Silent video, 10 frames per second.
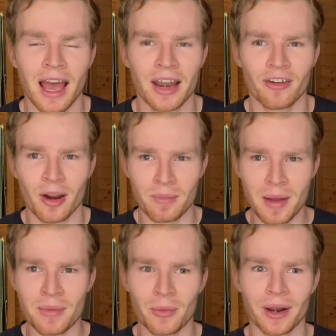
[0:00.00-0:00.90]
And I
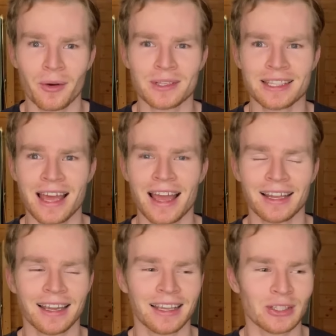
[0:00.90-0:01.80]
remember when I was there,
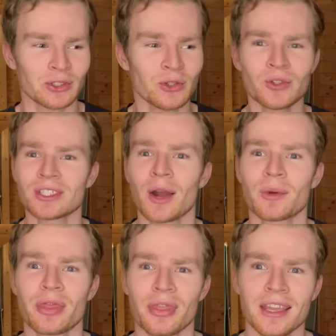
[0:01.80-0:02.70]
like as soon as I
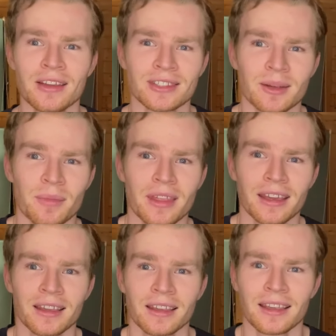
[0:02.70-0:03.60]
would think of
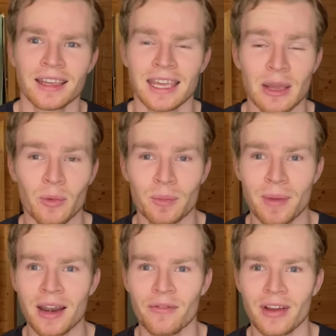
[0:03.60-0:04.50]
something, it would
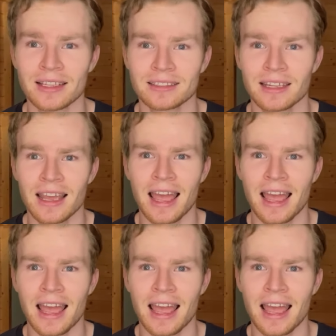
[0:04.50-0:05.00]
manifest.